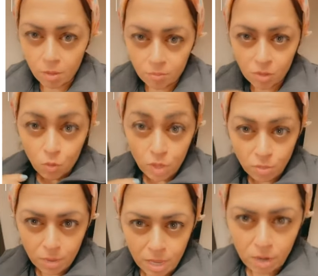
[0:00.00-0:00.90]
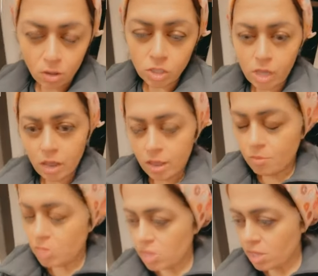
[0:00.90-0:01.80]
with me at all
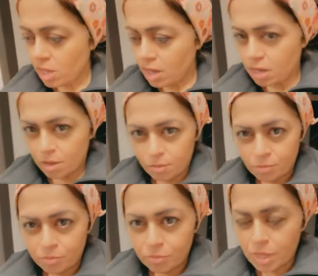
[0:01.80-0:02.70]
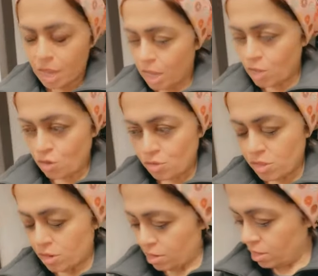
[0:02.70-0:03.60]
times. I use it